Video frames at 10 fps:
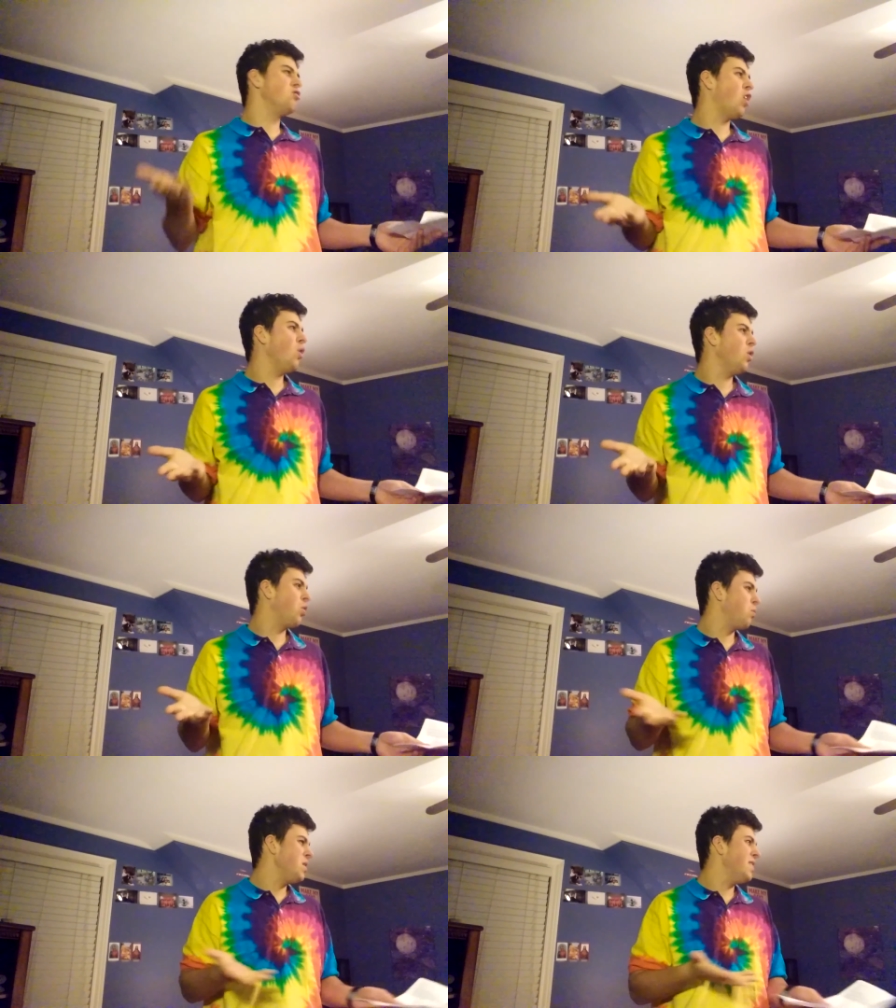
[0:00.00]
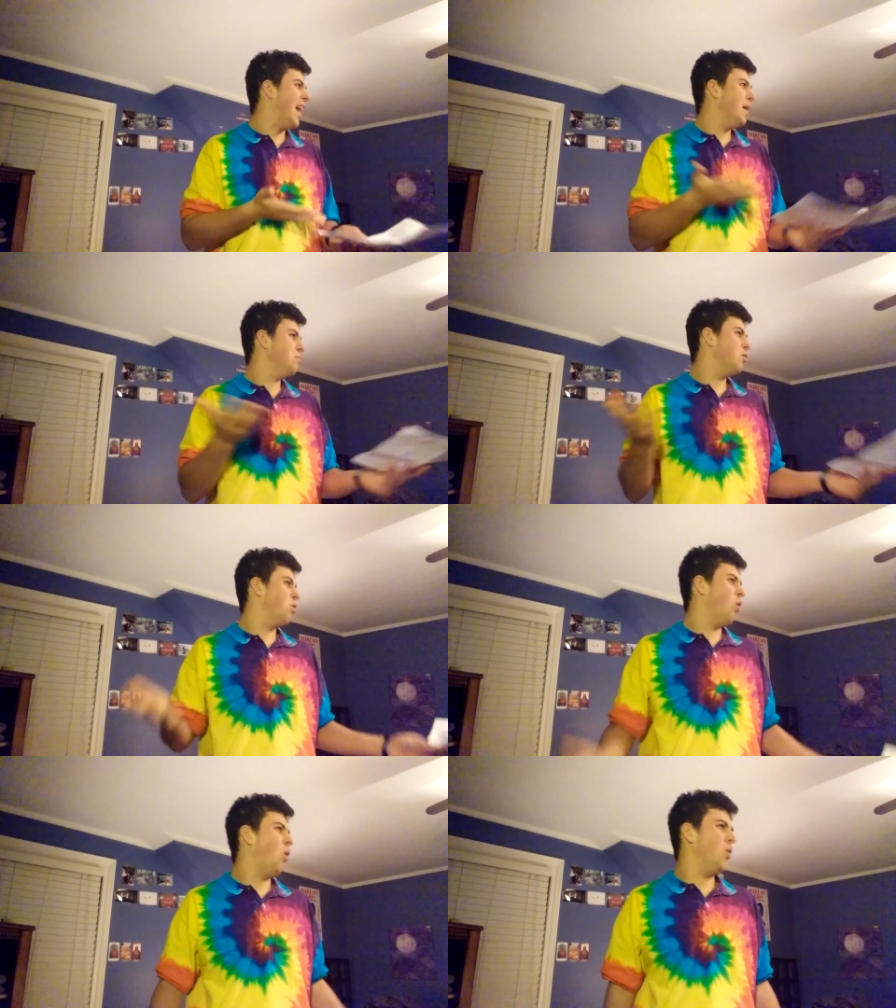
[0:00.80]
Charlotte three times in a
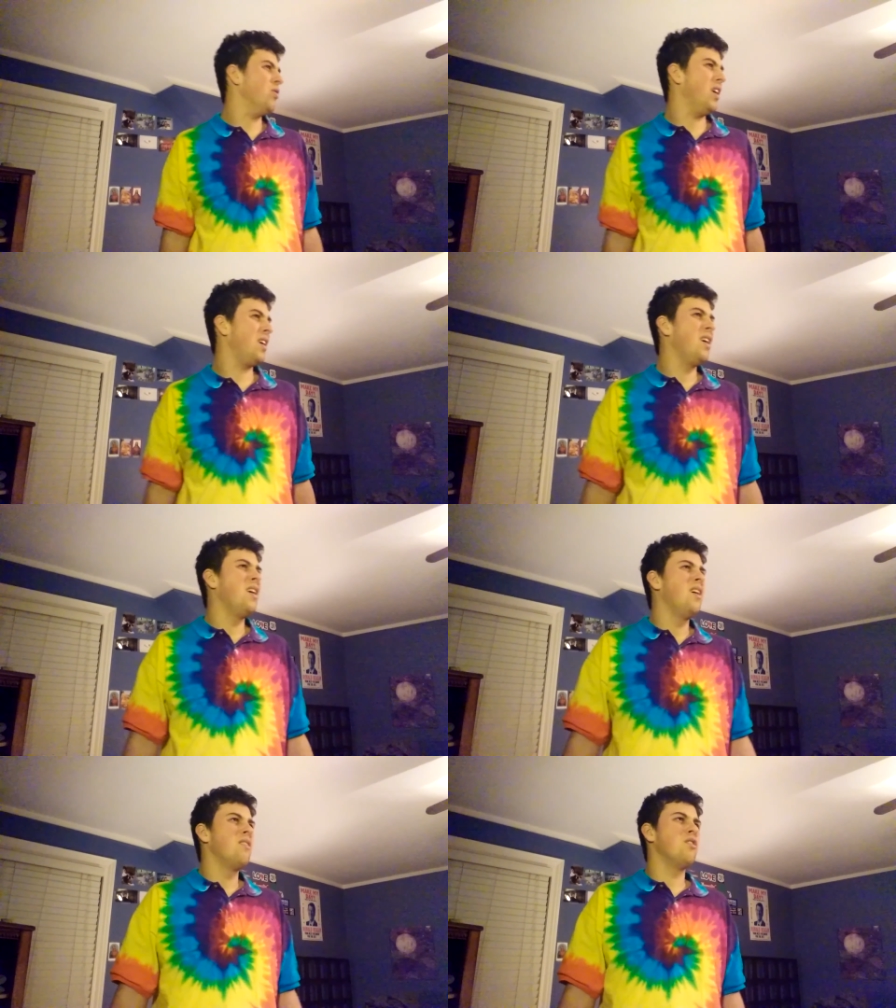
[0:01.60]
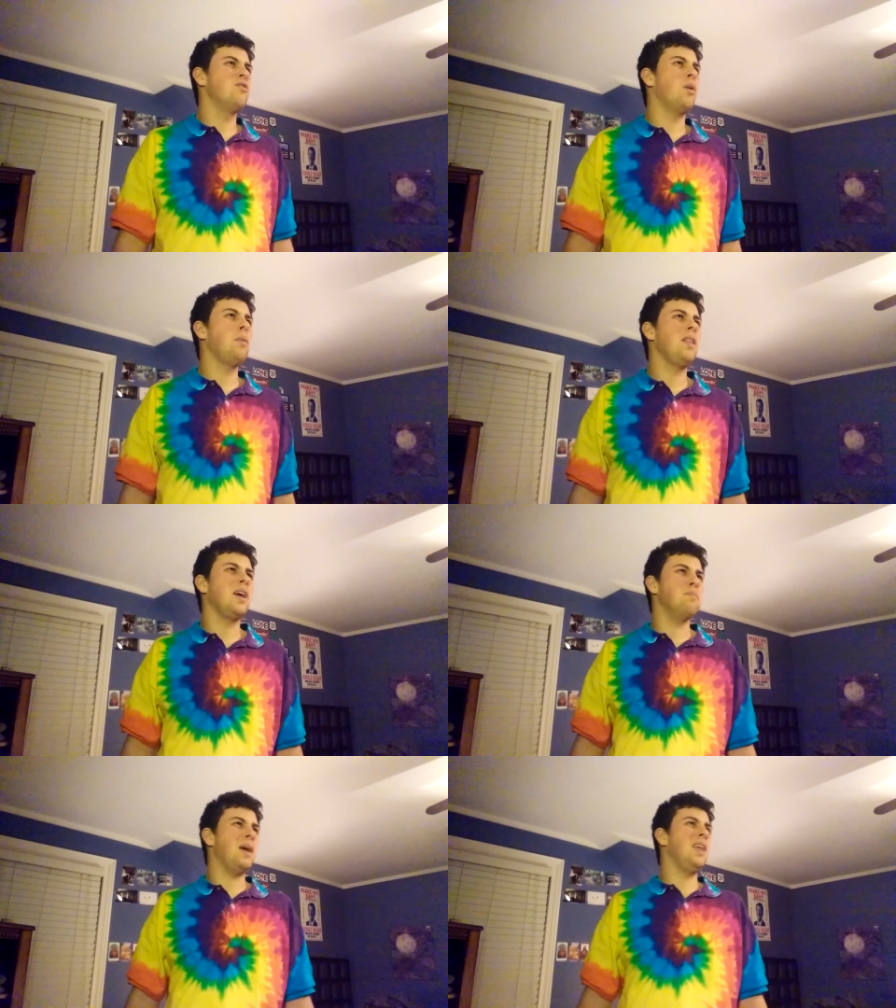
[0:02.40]
row. It's like for somebody
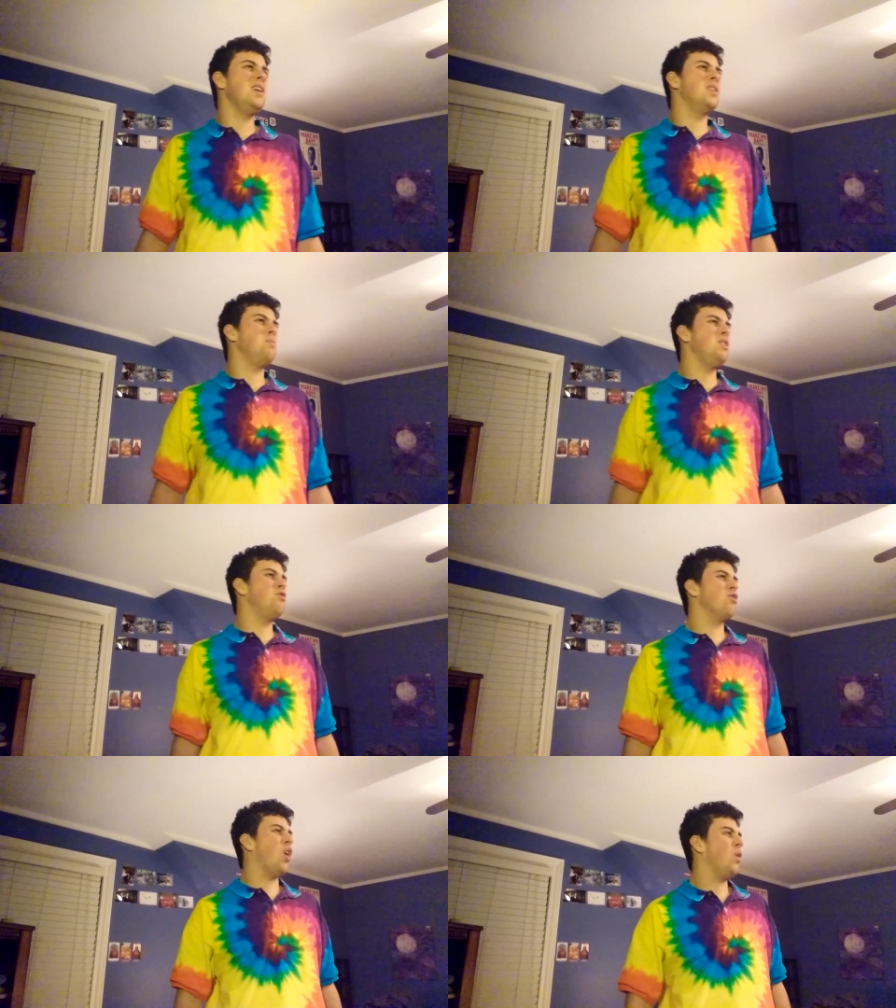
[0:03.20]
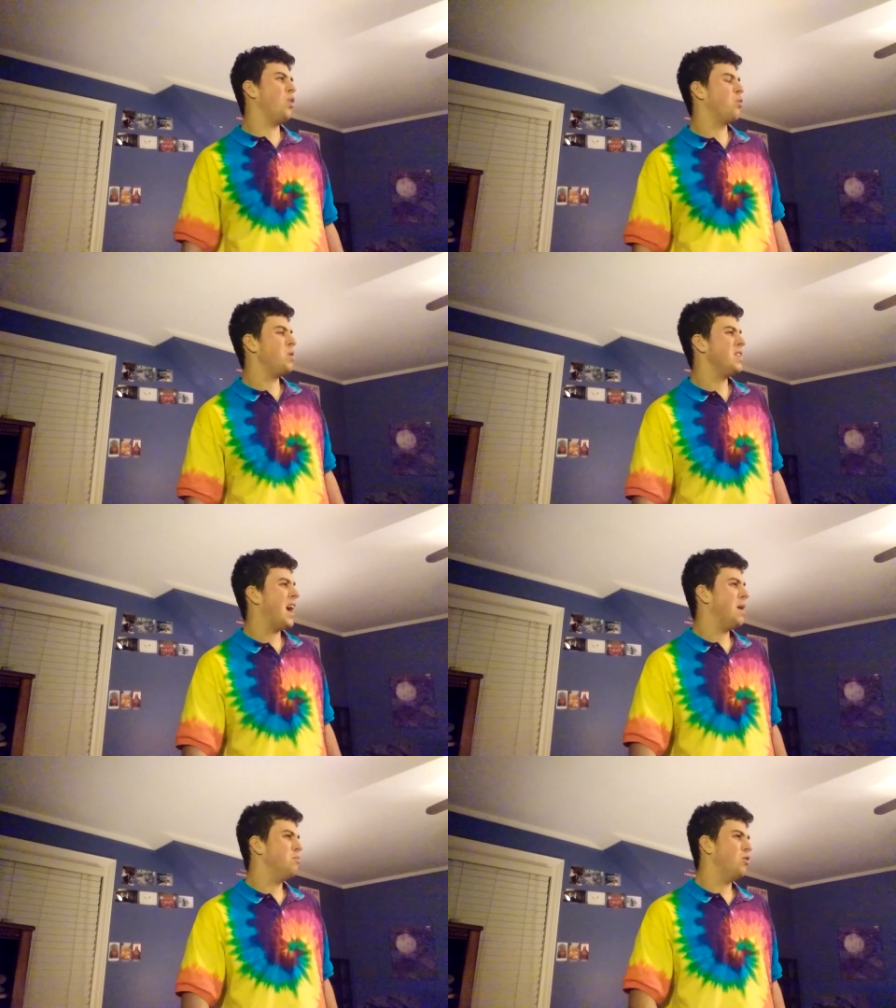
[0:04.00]
like Bayley to beat Charlotte three
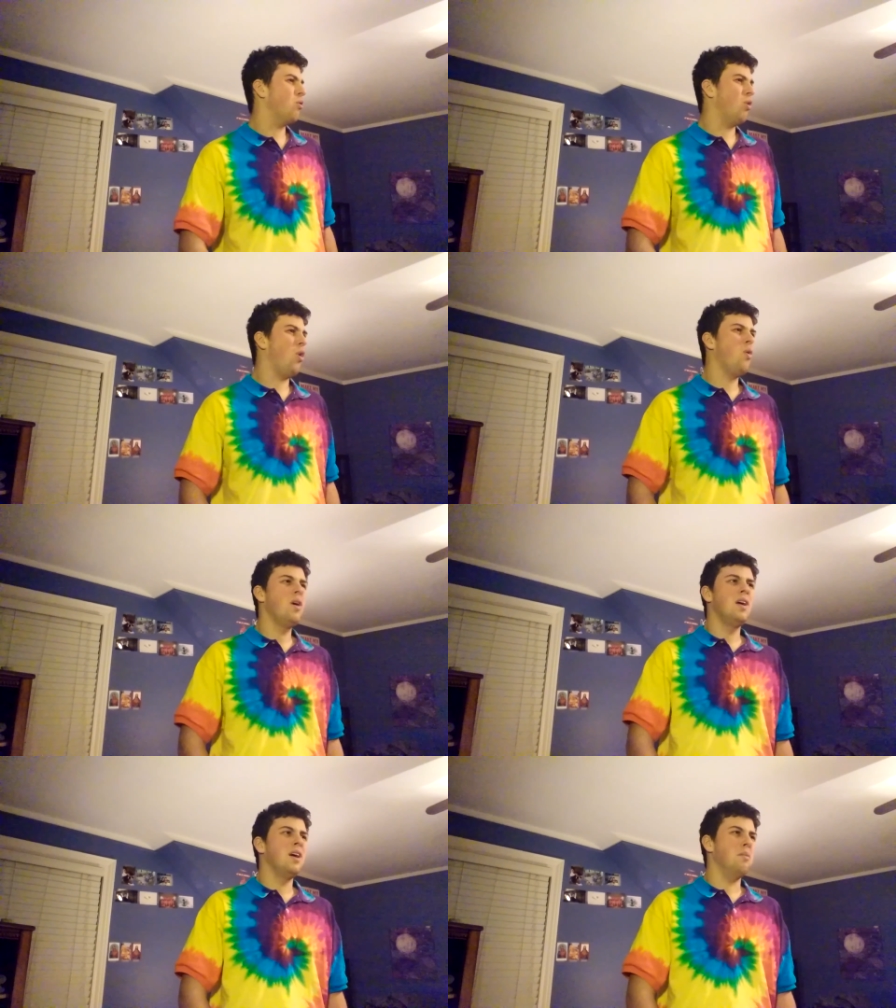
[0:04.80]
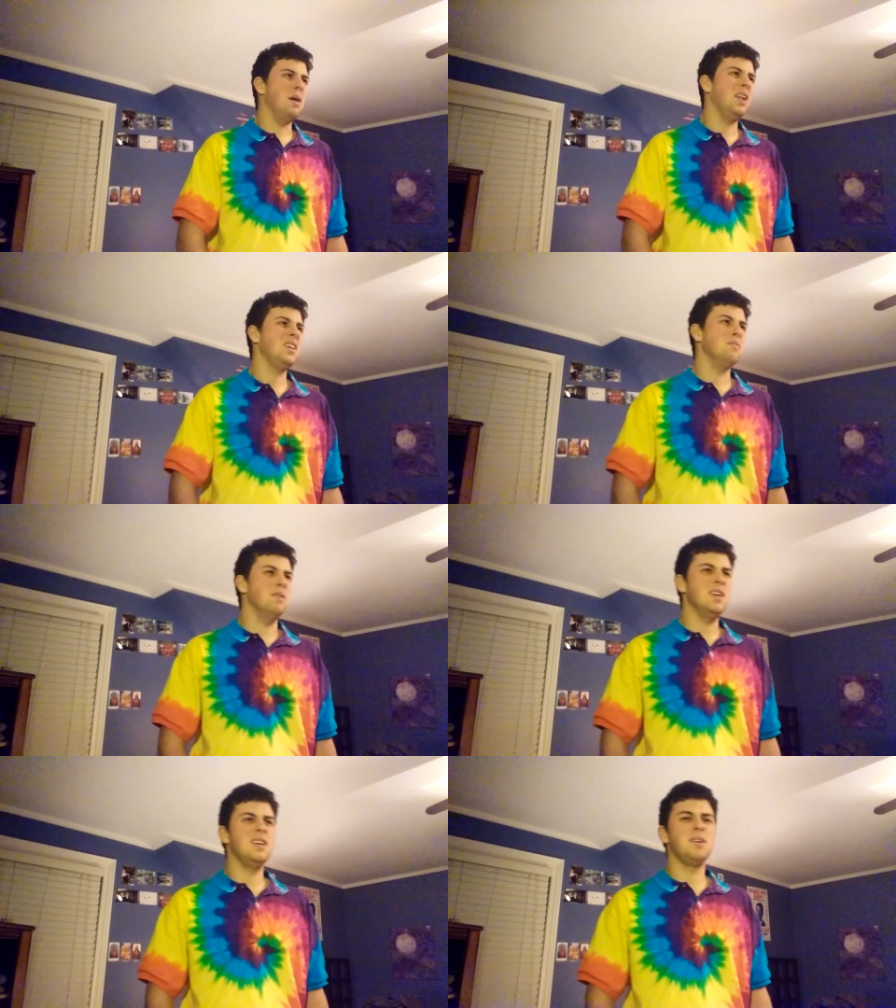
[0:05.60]
times in a row Bayley
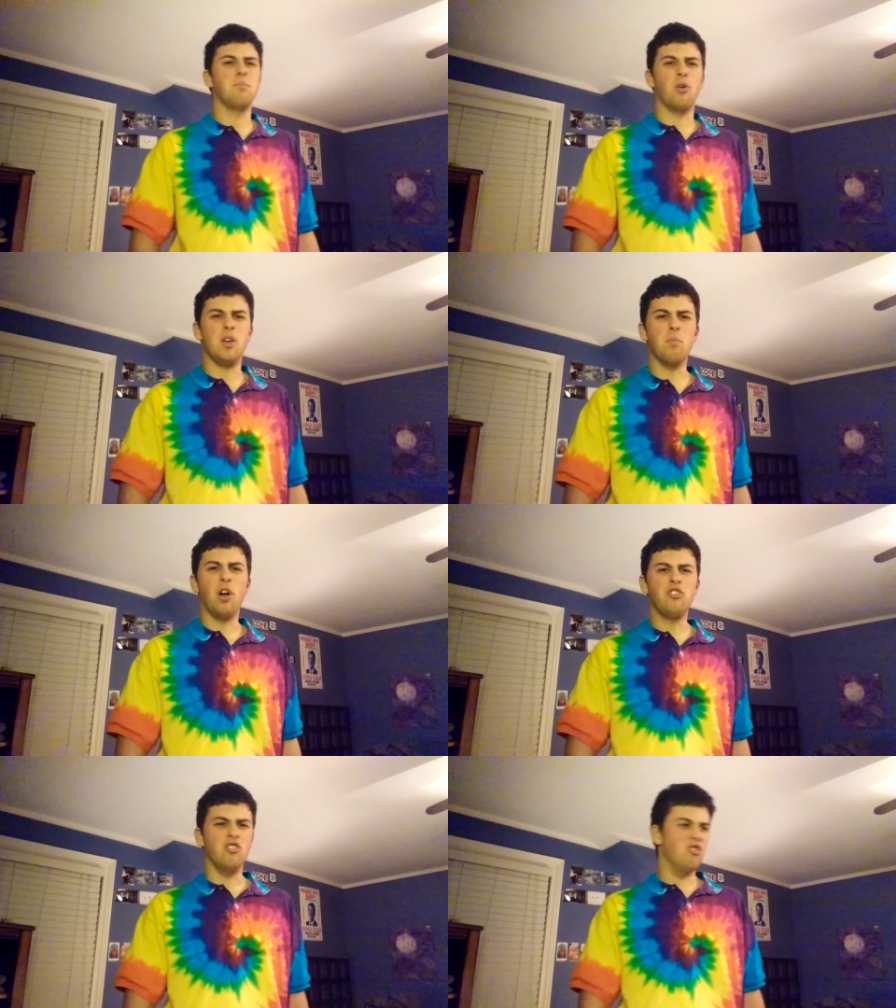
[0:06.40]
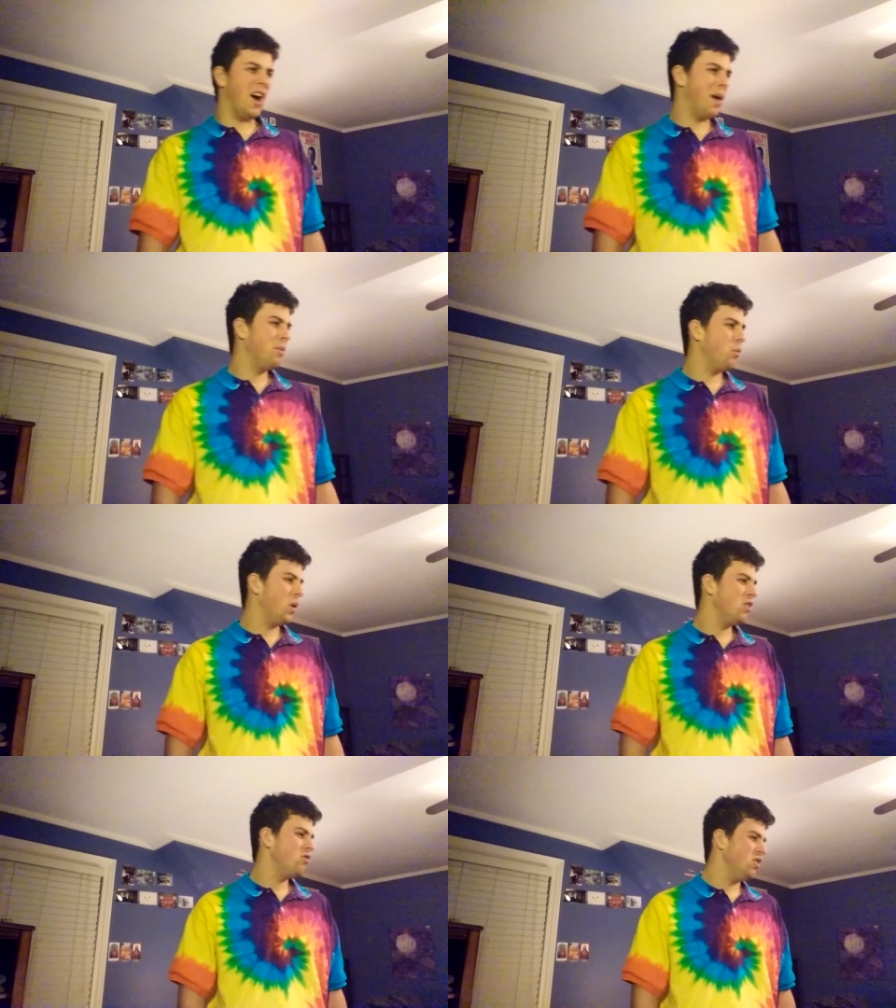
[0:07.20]
being pretty much a jobber.
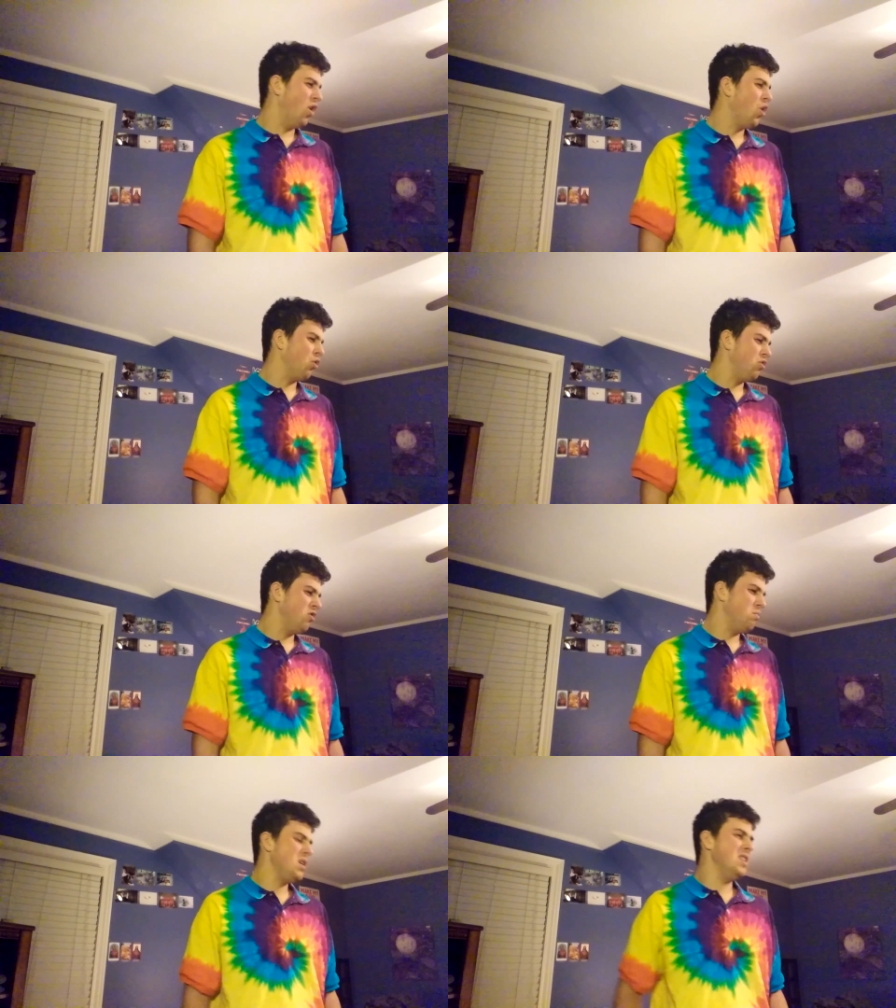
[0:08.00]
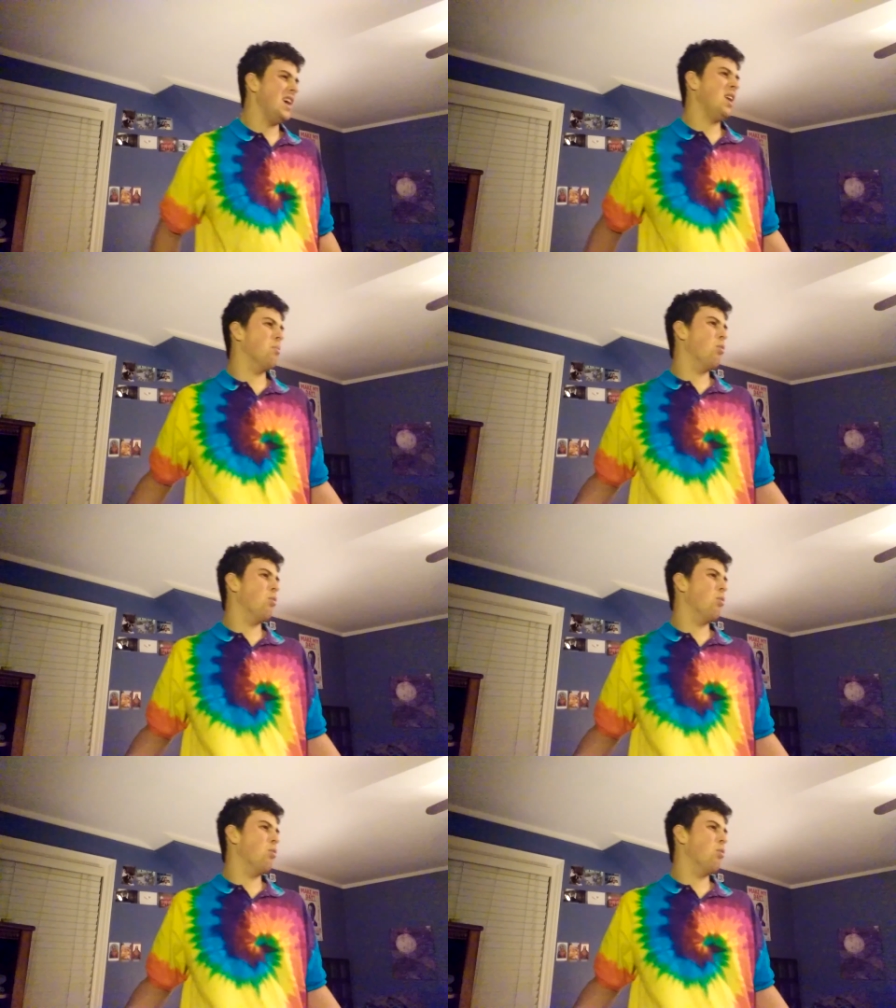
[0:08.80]
What has she done? Oh, she's beat Dana